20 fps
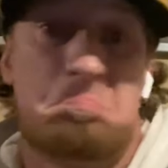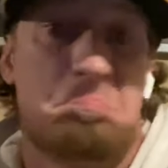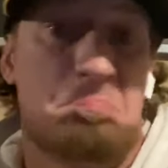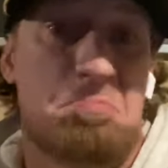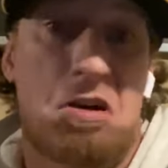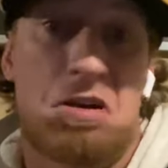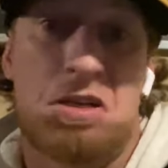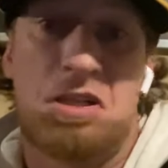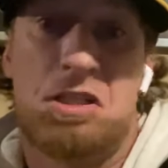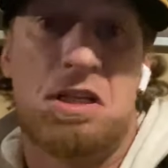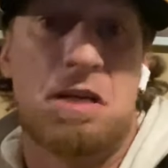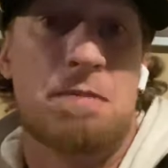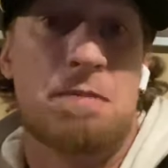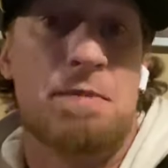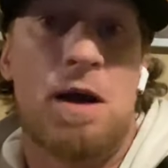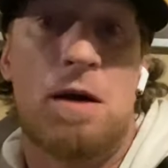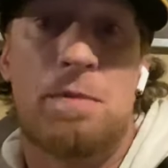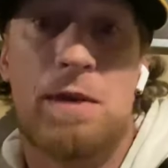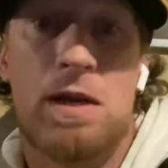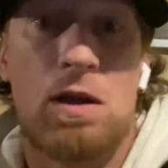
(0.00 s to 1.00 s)
talk shit
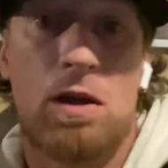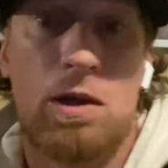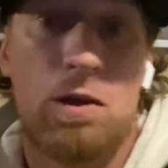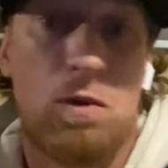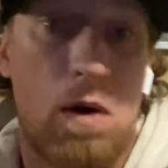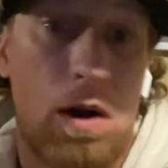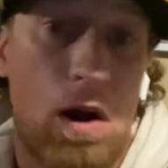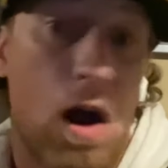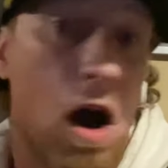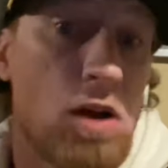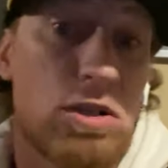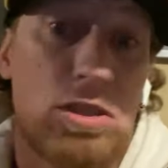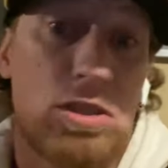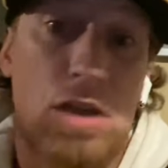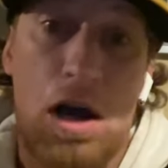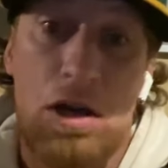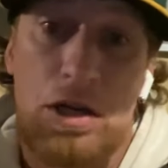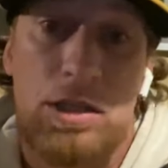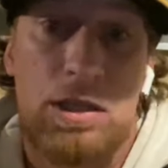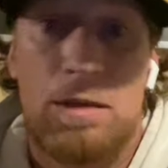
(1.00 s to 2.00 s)
about me all you want. I'll
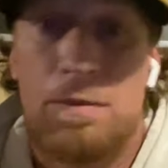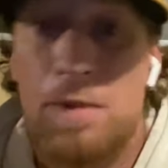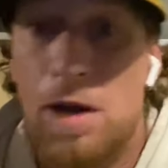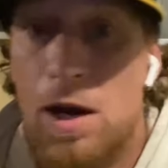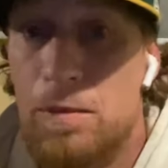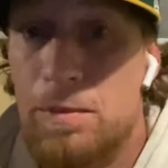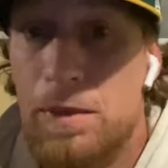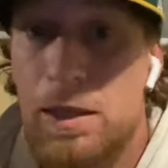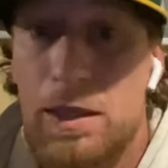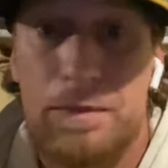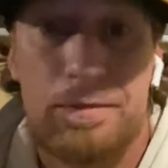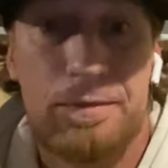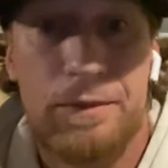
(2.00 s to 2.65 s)
talk shit about me,